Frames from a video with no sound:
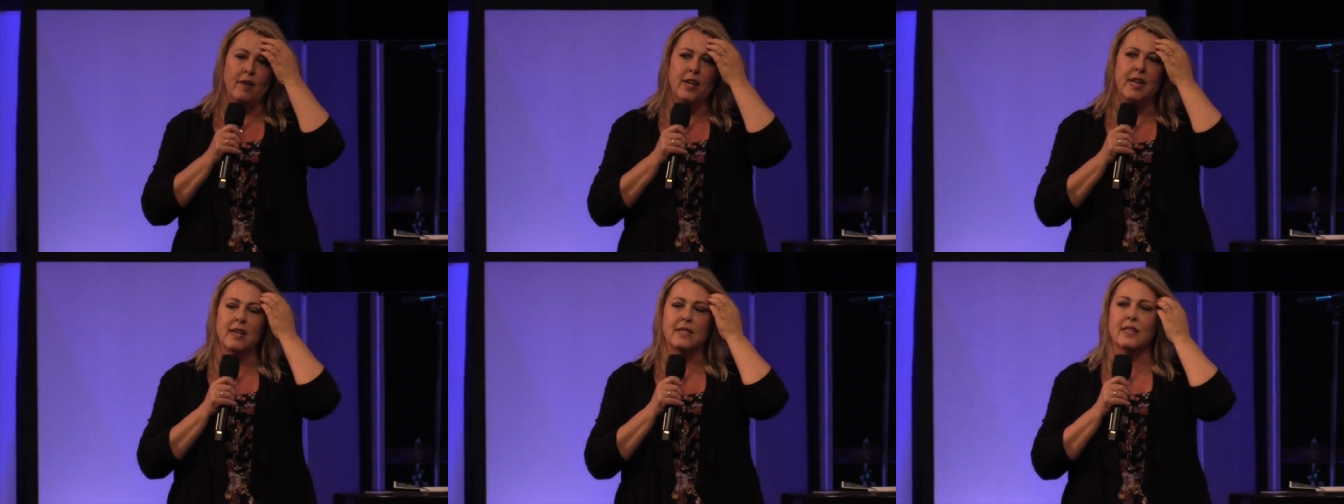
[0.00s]
He
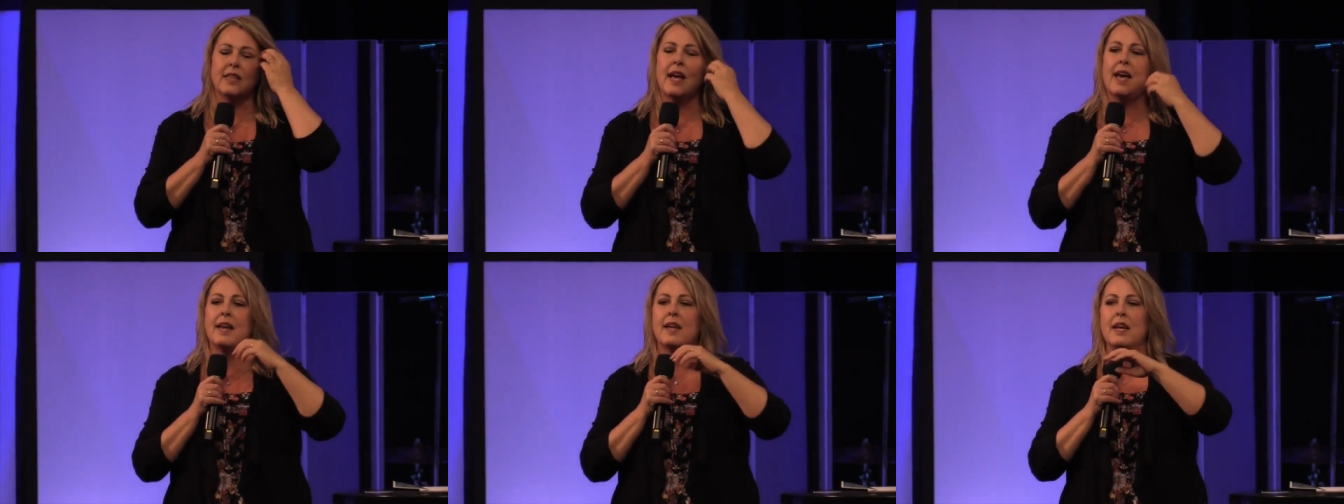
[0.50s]
has
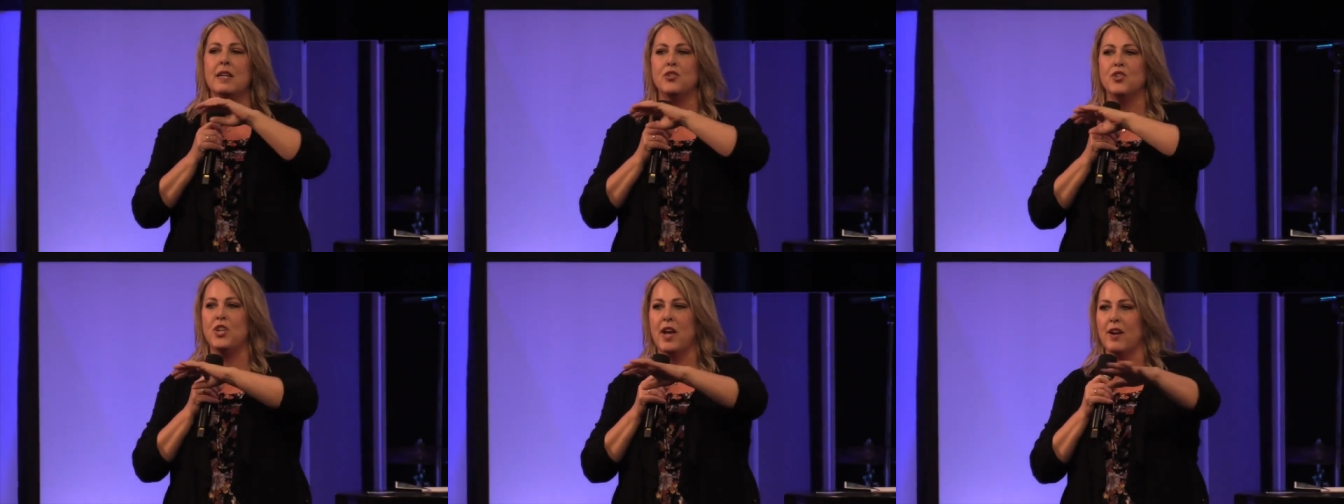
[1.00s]
led
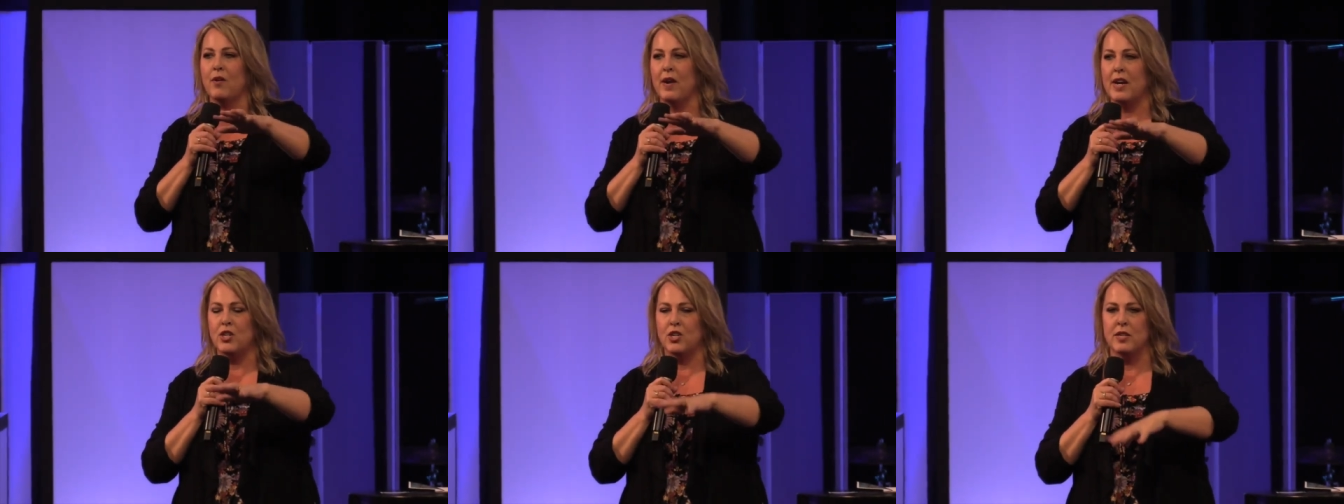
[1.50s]

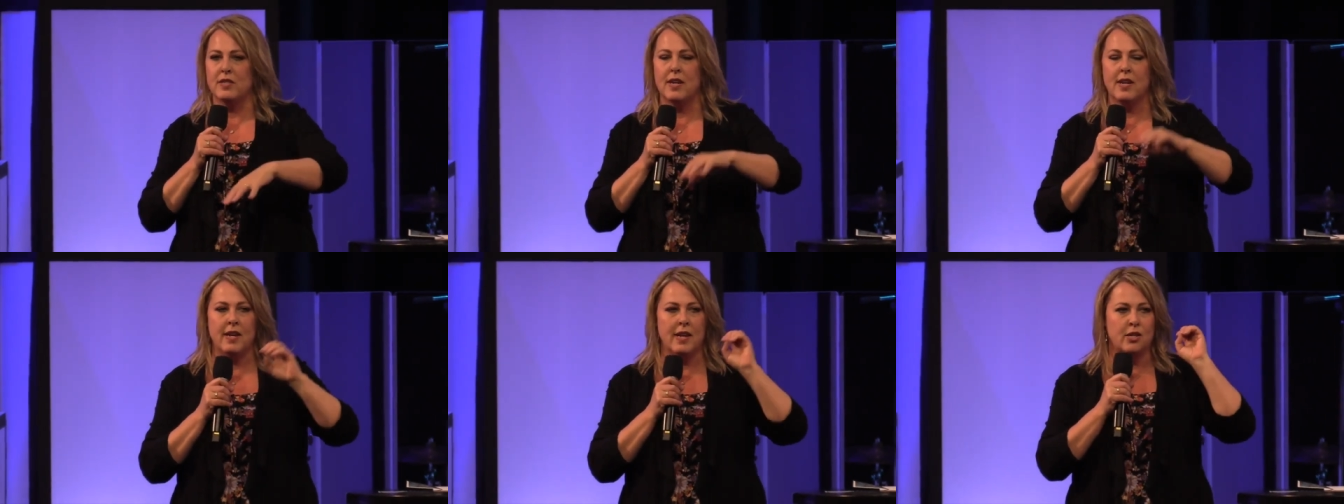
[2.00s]
generations
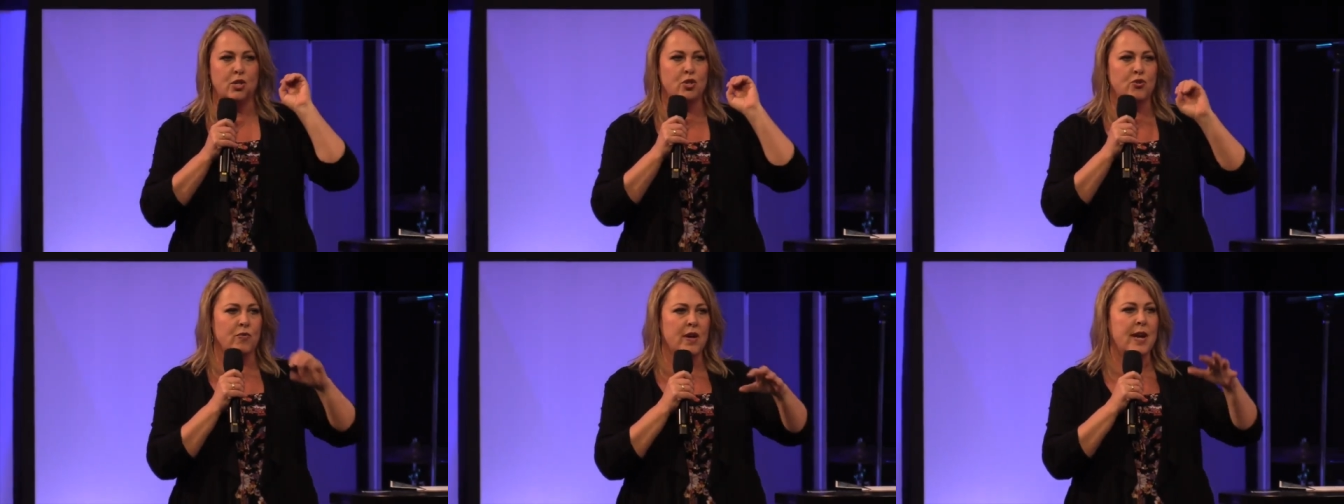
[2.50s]
in
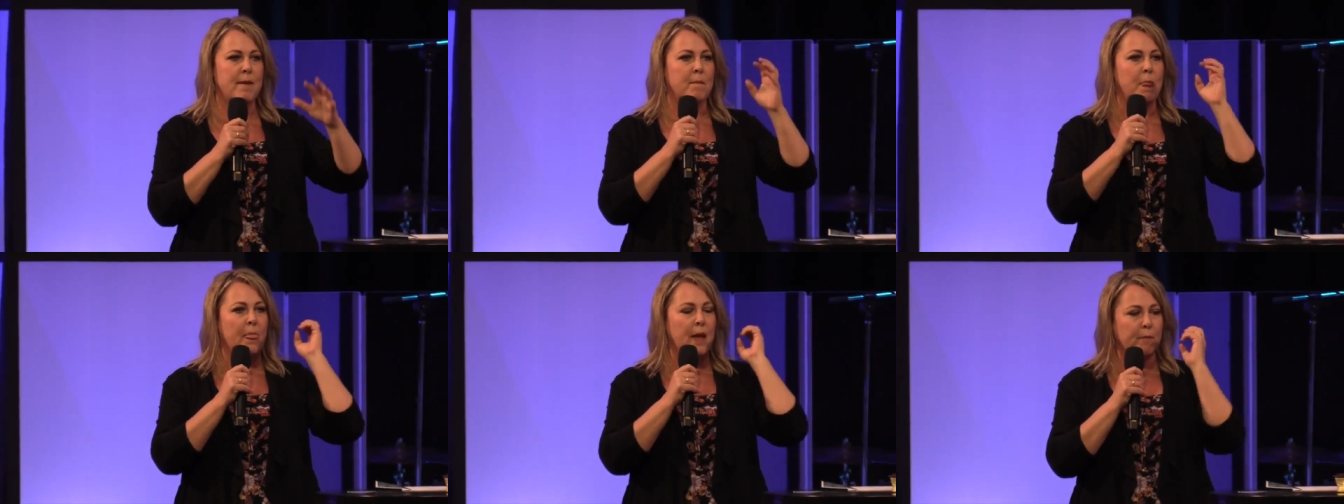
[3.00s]
extreme
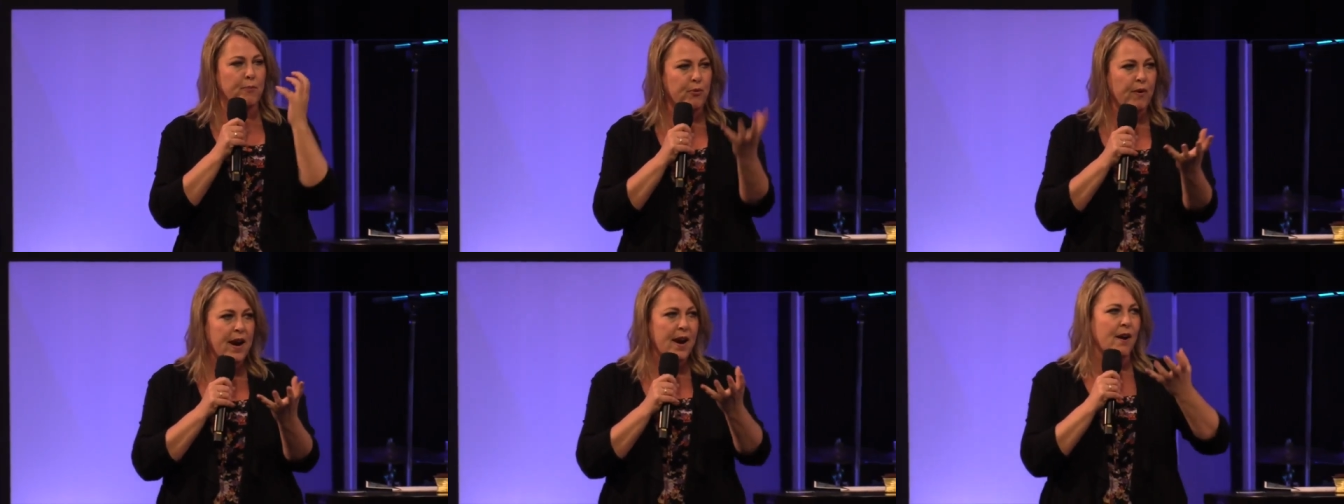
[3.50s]

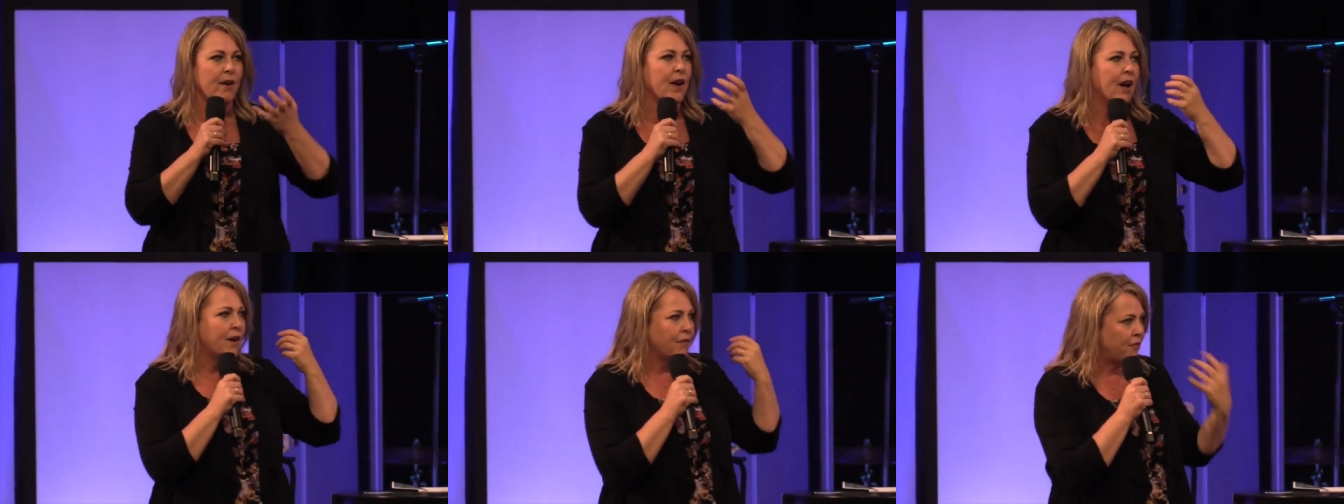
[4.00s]
prayer
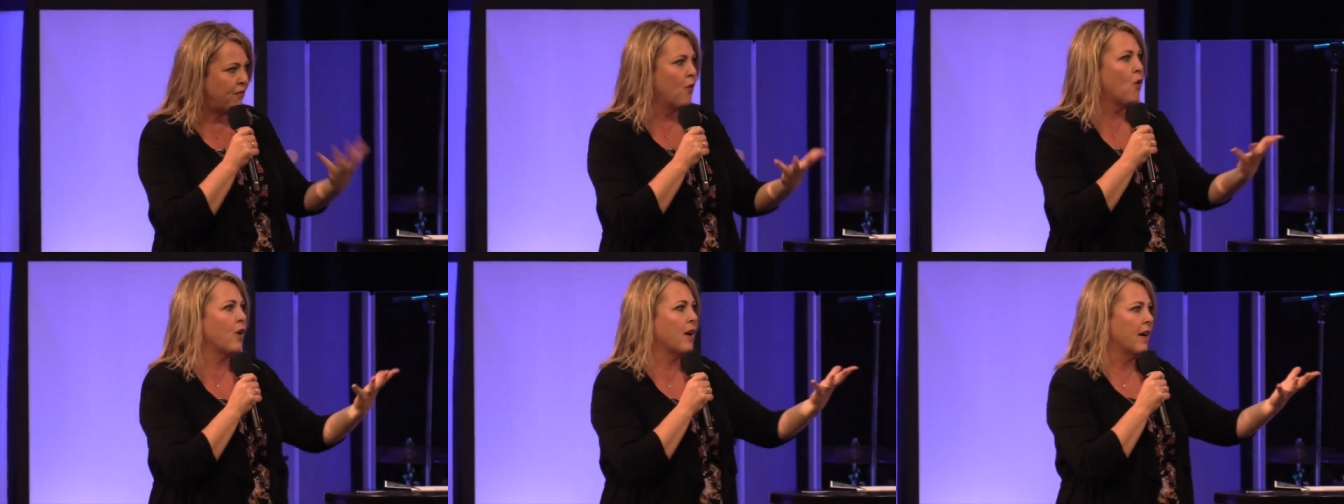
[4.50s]

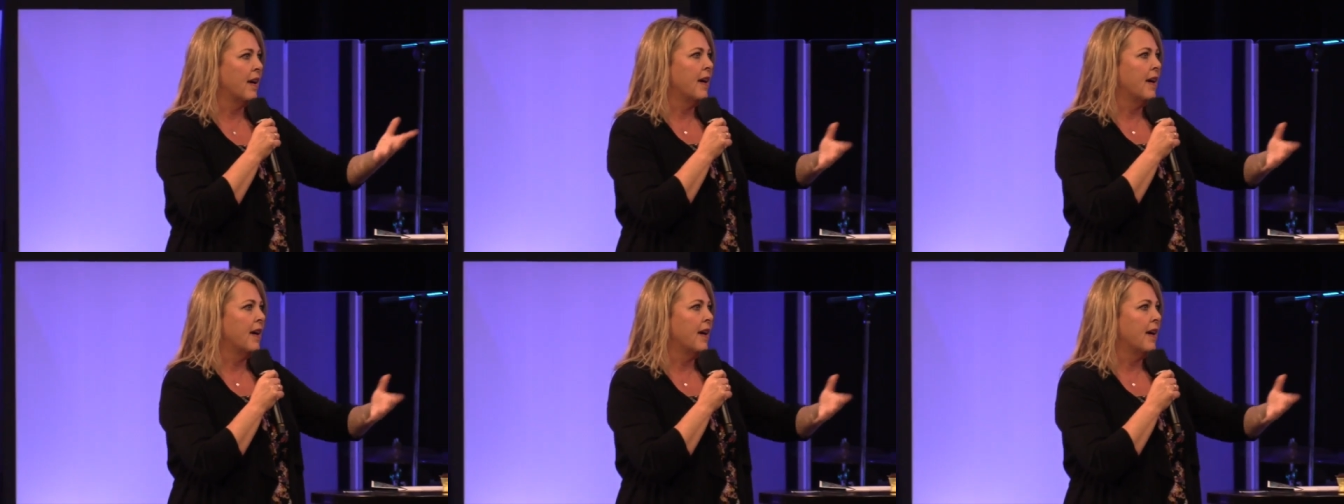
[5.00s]
for,